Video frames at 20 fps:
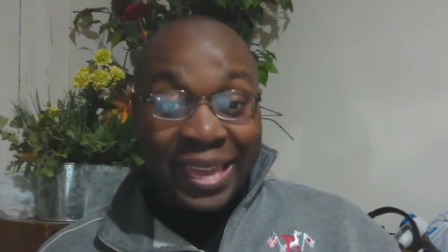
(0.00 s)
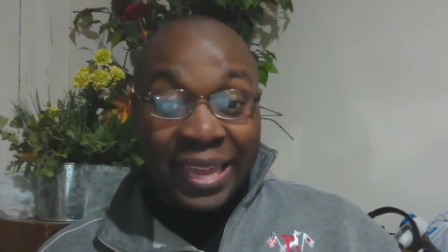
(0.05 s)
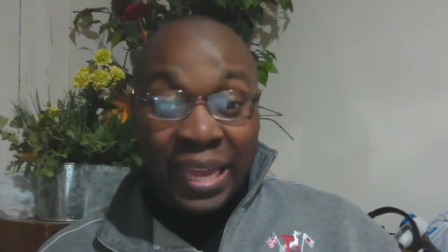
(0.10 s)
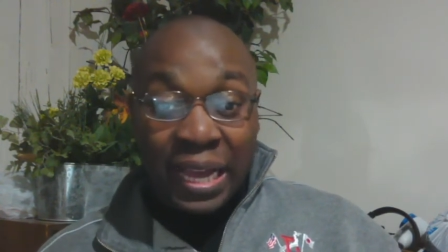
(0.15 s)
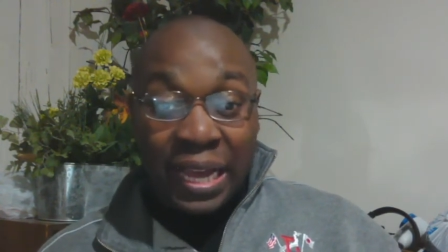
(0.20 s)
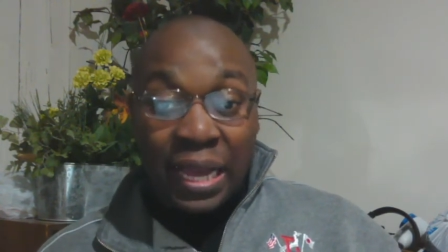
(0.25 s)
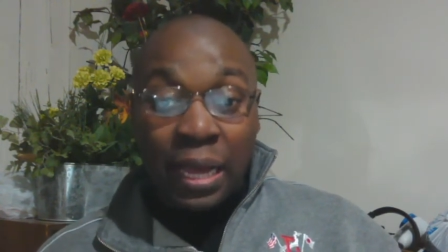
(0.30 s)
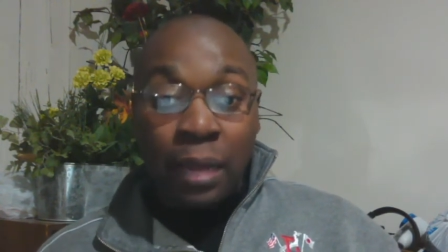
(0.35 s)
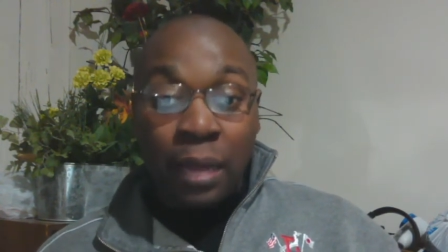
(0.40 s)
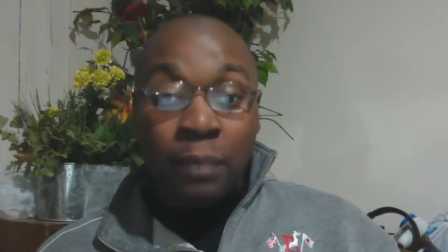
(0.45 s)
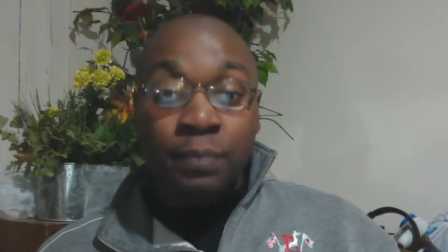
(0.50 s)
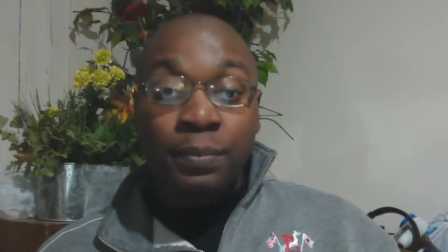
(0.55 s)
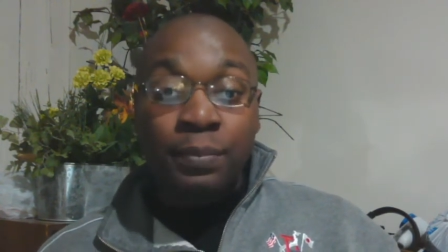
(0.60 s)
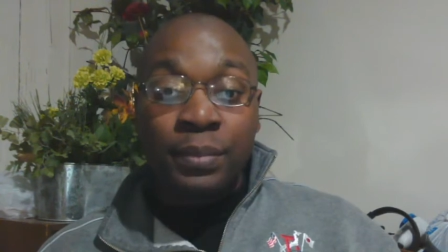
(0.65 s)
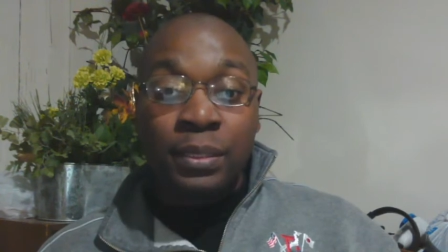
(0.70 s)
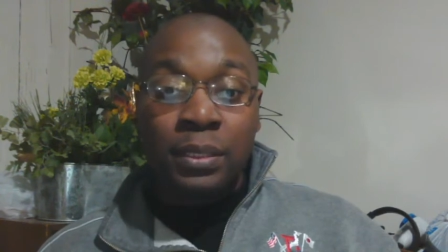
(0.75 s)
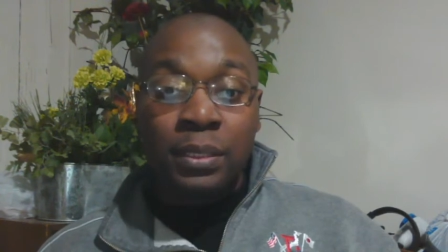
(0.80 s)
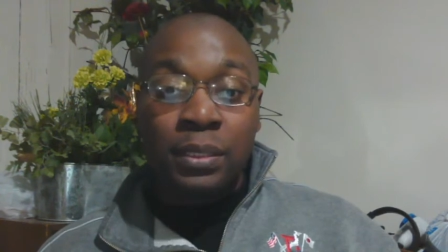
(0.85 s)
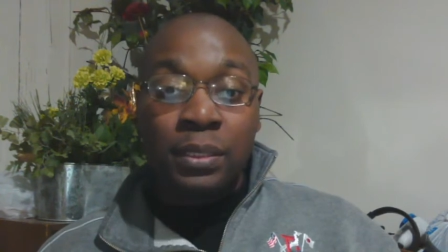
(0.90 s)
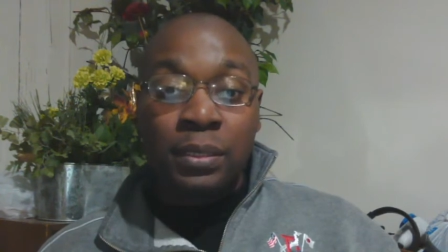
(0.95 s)

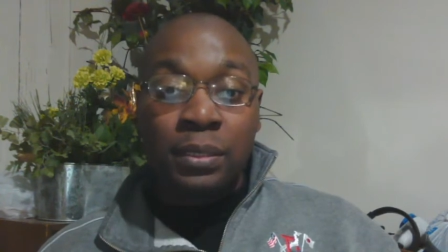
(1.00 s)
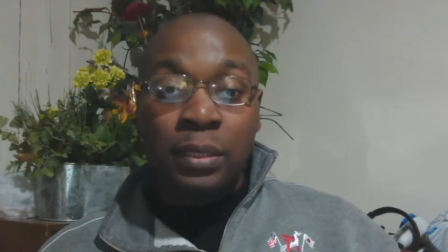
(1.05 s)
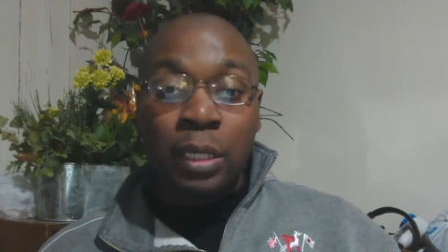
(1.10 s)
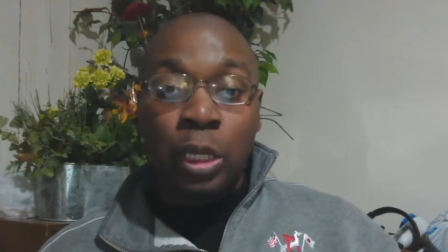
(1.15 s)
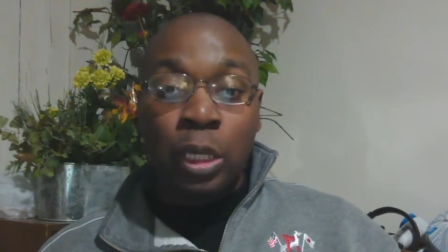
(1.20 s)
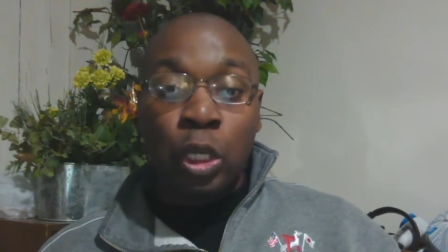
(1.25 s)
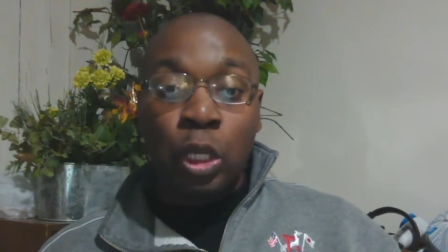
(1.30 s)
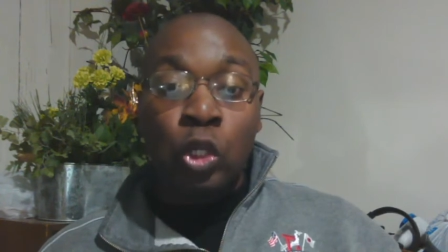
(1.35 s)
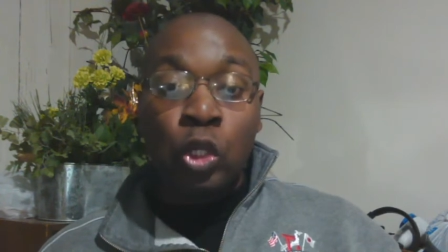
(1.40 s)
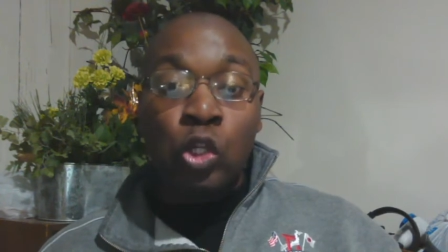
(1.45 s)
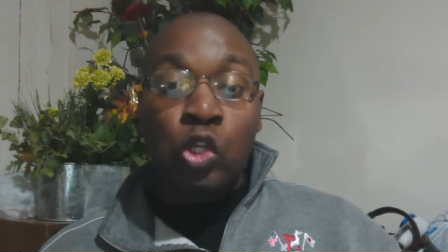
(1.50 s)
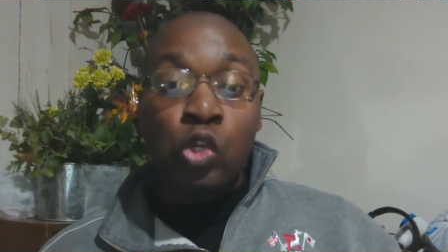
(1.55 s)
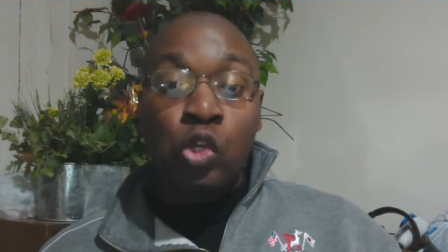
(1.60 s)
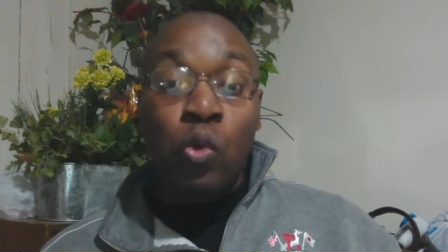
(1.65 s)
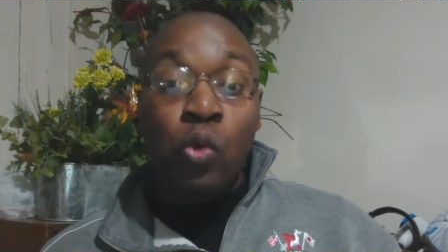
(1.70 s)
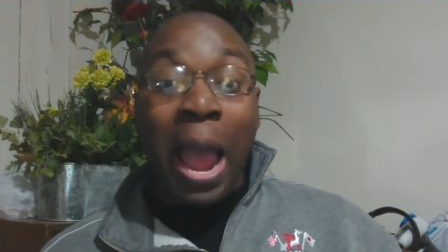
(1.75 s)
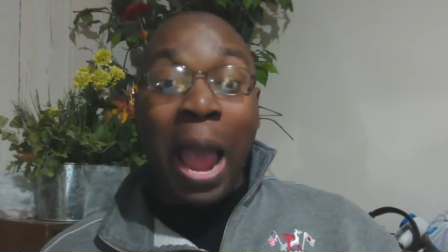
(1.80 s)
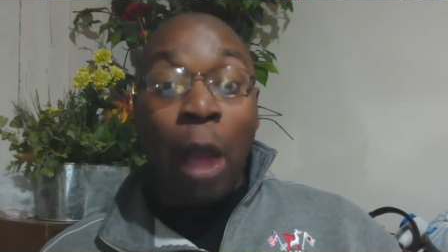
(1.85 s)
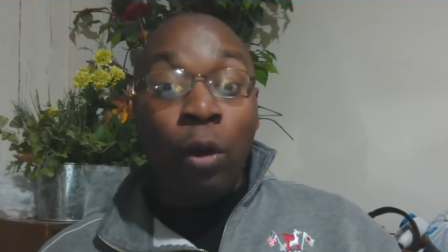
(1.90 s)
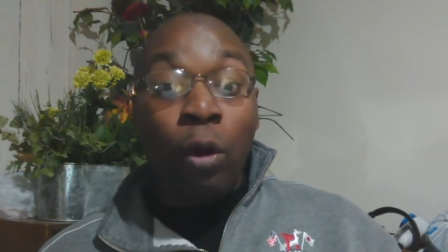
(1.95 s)
comes
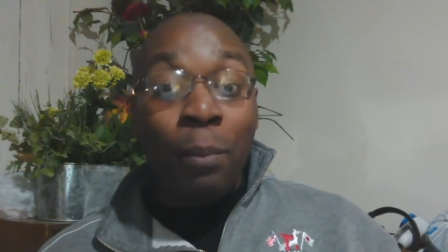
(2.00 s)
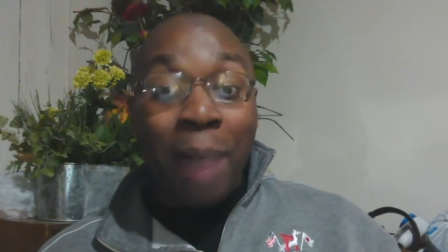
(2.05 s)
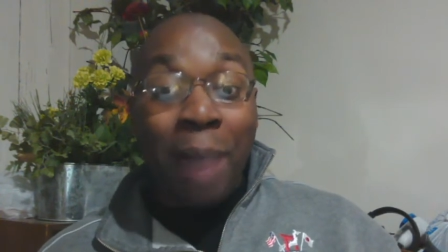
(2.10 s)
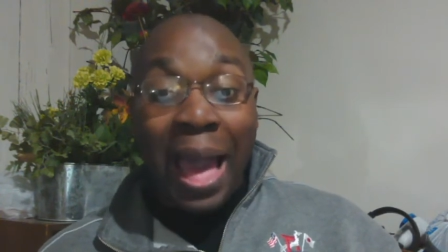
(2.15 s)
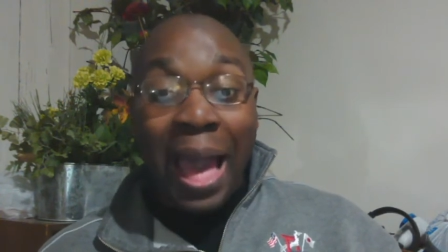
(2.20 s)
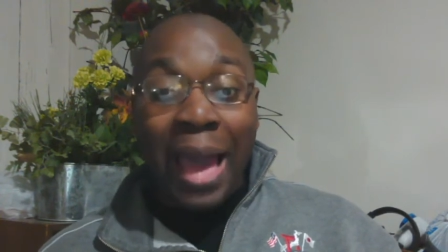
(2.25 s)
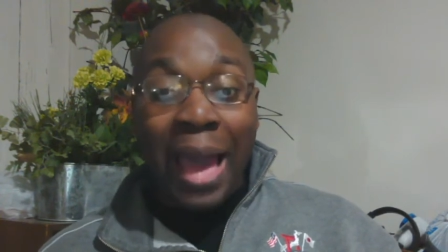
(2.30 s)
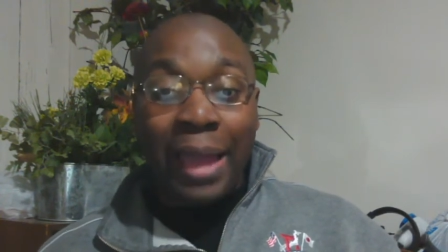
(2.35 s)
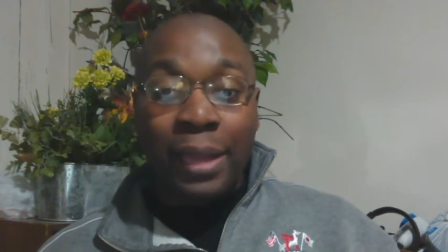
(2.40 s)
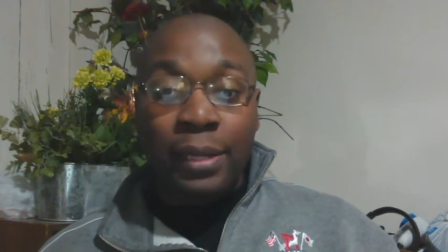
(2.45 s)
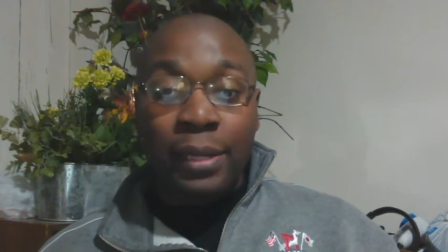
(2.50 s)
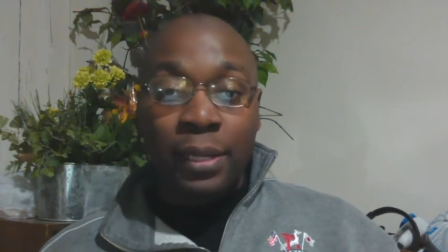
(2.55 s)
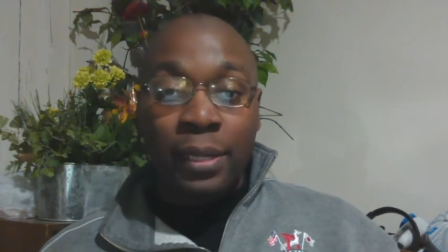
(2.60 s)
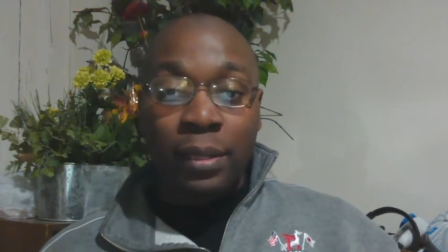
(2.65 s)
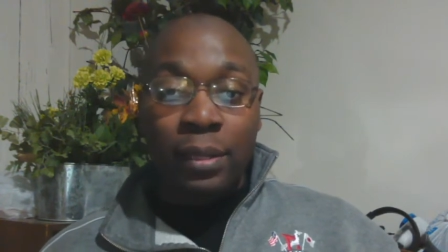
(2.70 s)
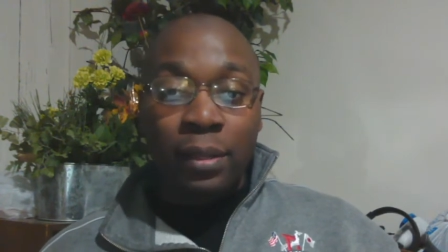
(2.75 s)
to our mind?